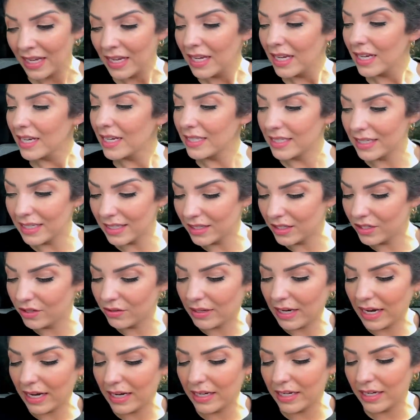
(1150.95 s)
Because he's
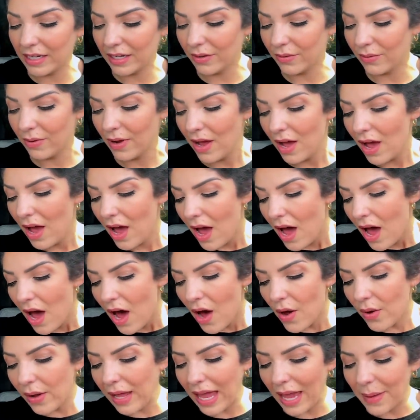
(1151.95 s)
too dang cute.
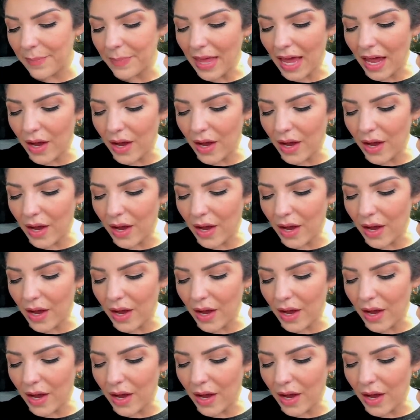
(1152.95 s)
Okay,